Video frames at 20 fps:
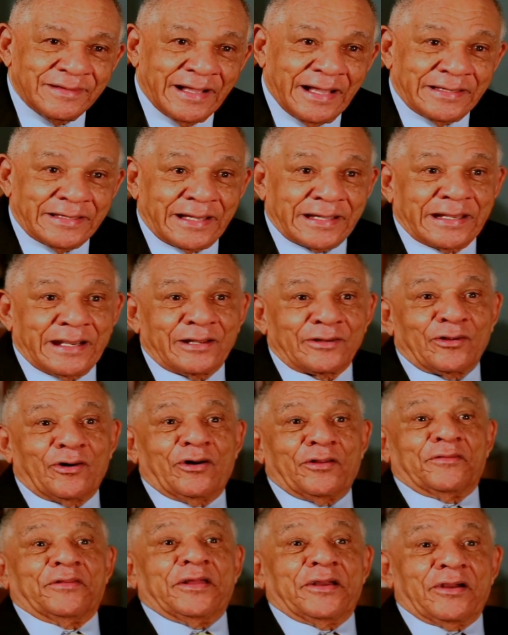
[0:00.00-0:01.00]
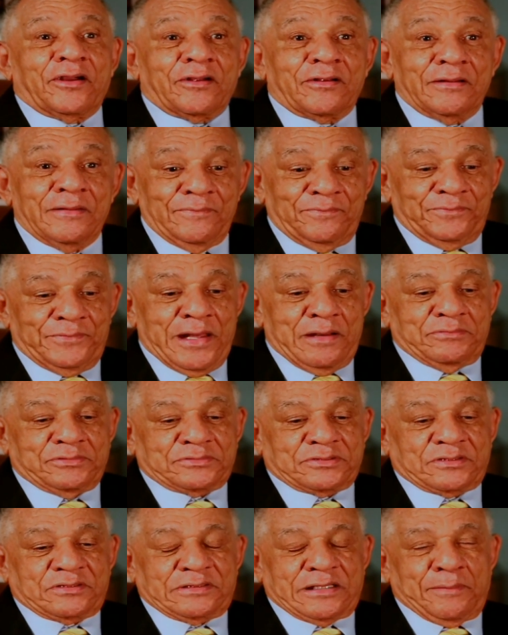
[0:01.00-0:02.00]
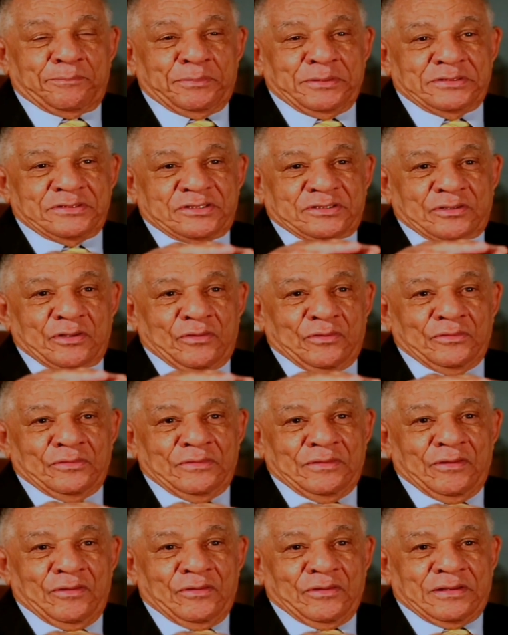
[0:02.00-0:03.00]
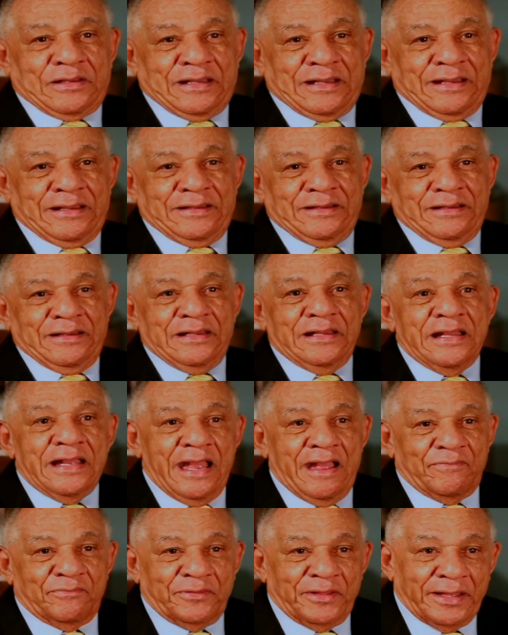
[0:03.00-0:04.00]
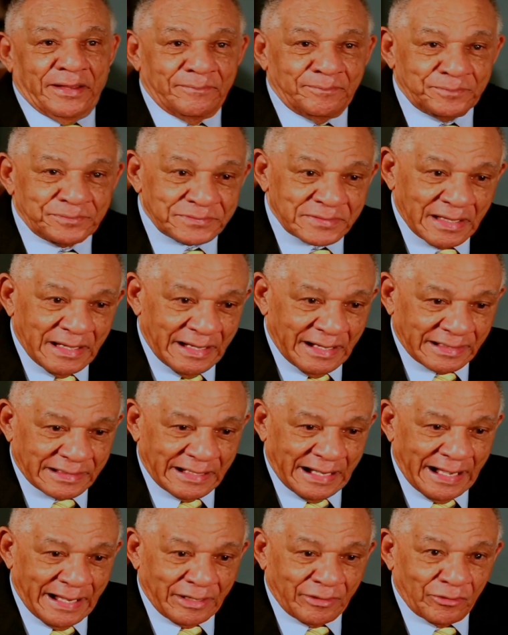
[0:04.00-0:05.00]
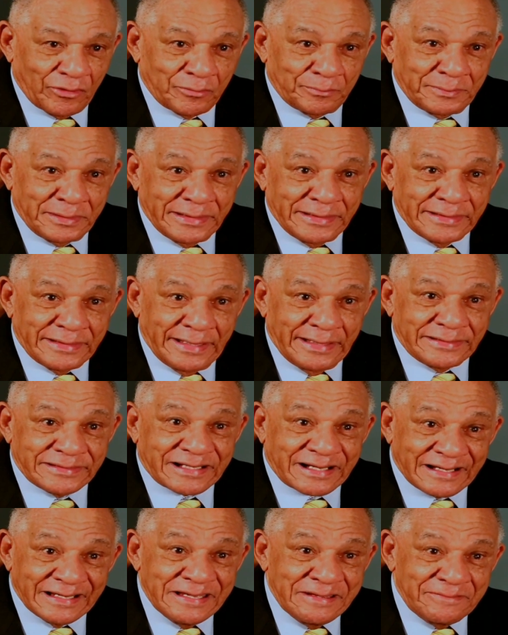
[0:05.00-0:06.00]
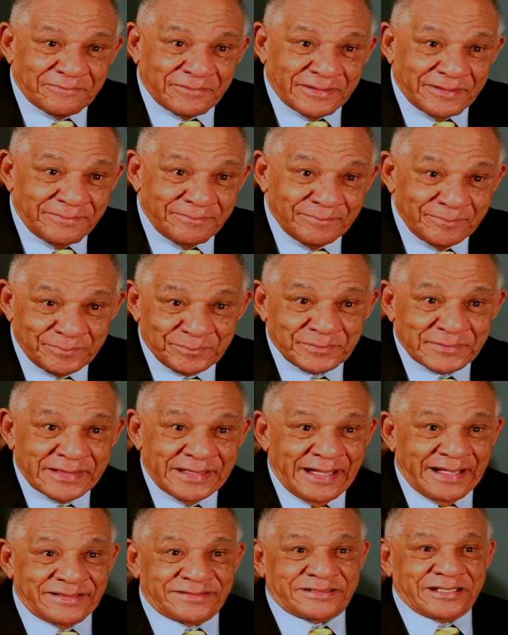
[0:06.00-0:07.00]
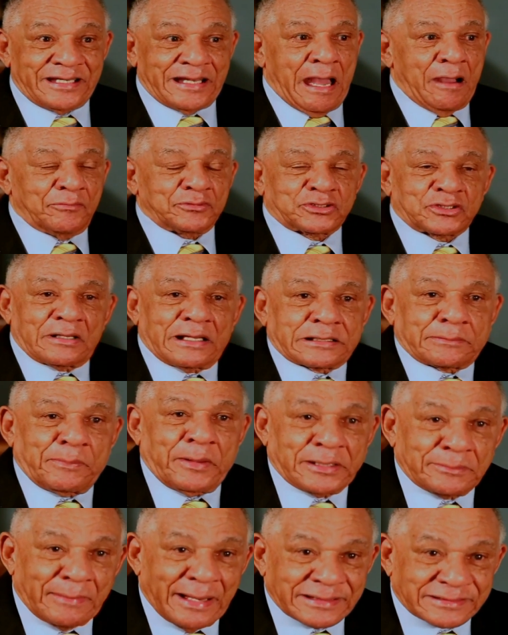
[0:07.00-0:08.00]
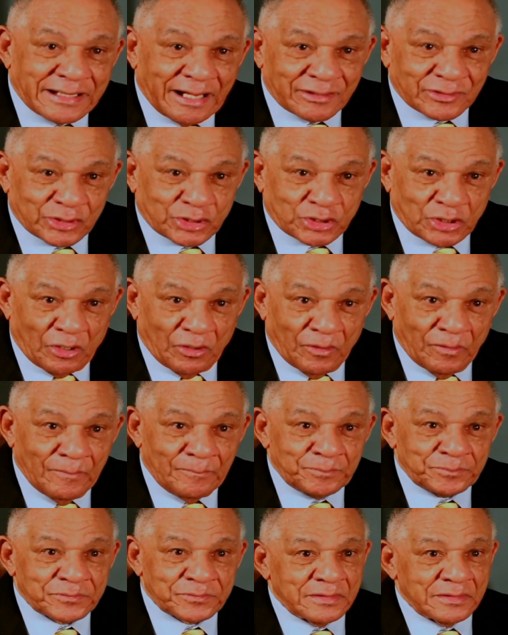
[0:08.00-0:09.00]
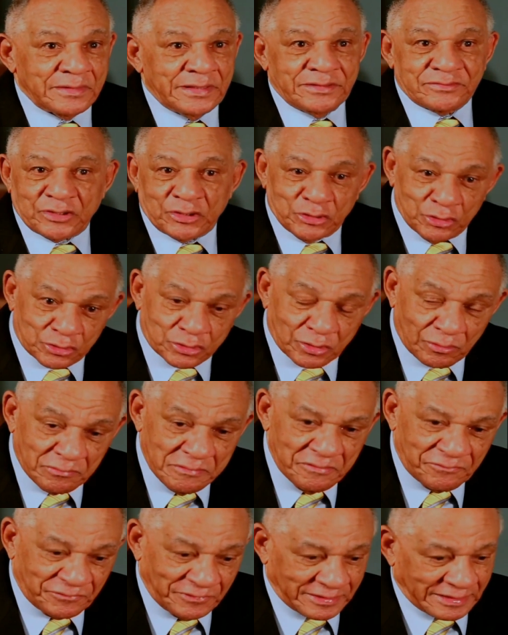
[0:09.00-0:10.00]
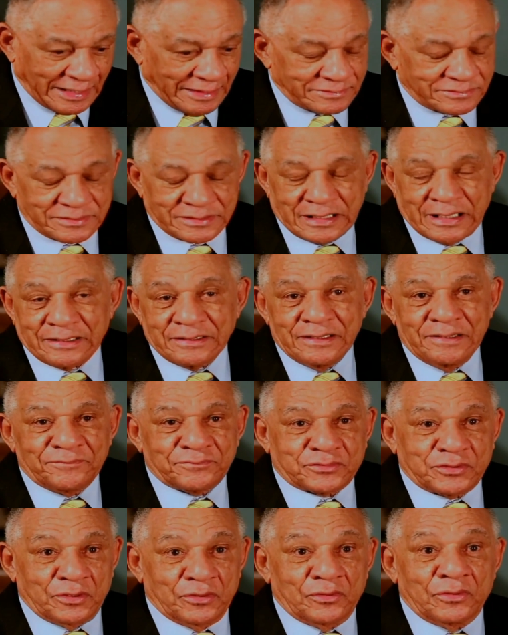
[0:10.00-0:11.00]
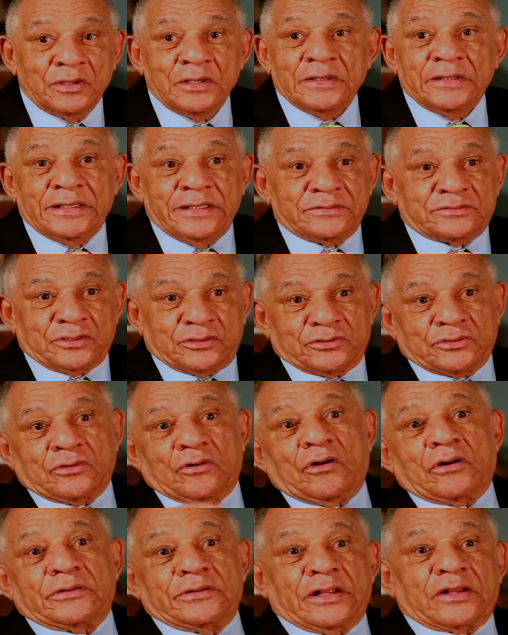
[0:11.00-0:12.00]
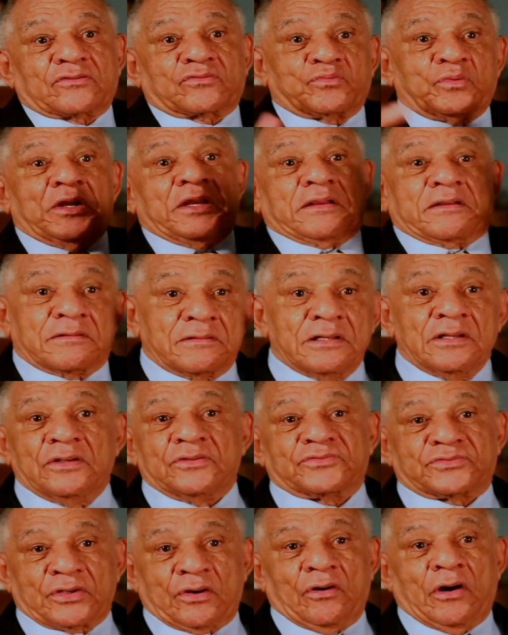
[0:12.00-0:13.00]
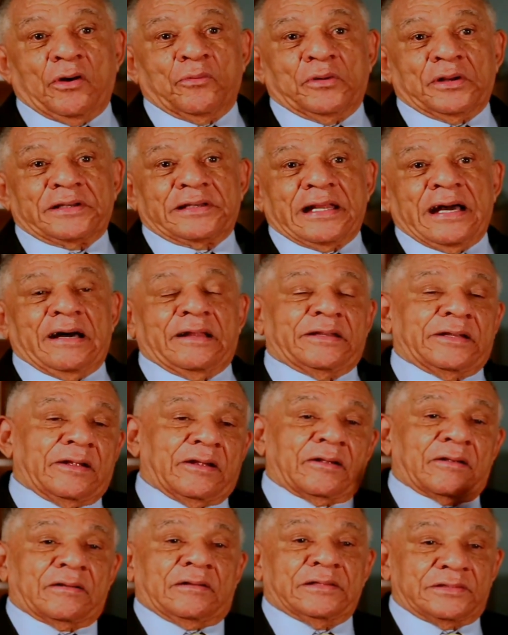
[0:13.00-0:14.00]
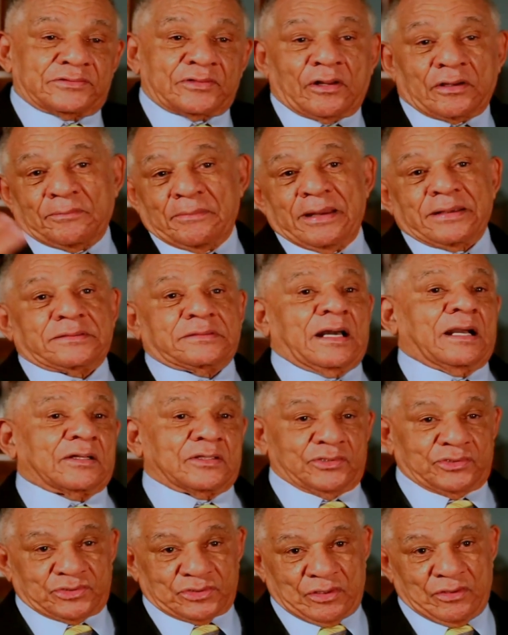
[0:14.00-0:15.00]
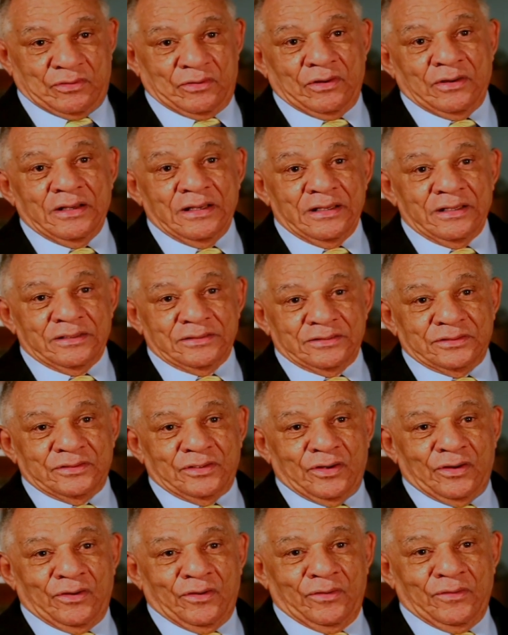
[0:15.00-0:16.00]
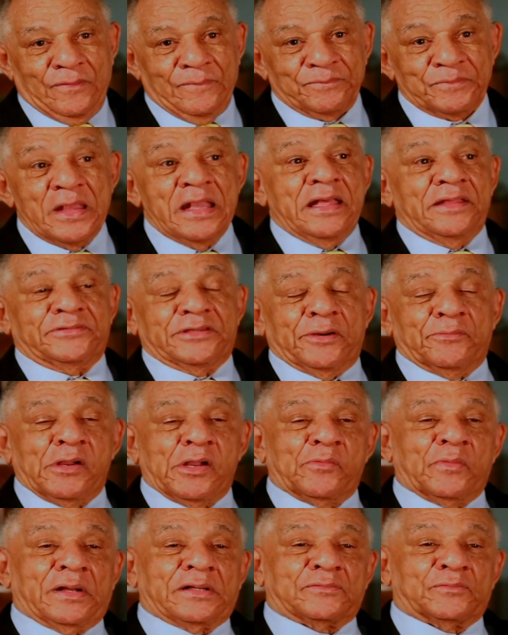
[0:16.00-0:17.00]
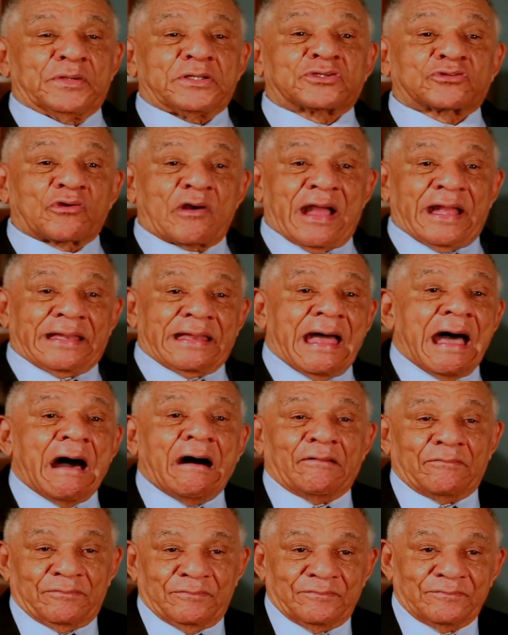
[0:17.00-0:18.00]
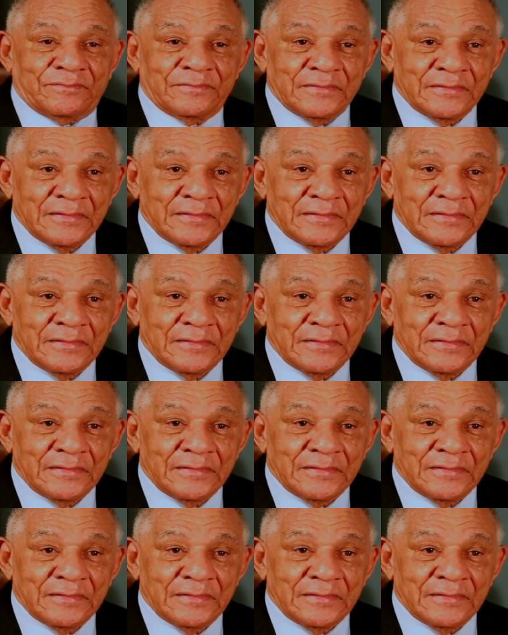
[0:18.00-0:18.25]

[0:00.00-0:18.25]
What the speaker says: And I got on there. That was a stepping stone, okay? And then a guy heard me in Cleveland and said, how would you like to be on the Mike Douglas show? He said, "You're terrific." I said, "I'd love to." He said, "You're on next week." So I went down there. I was on the Mike Douglas show, you know. Then we went and we tried out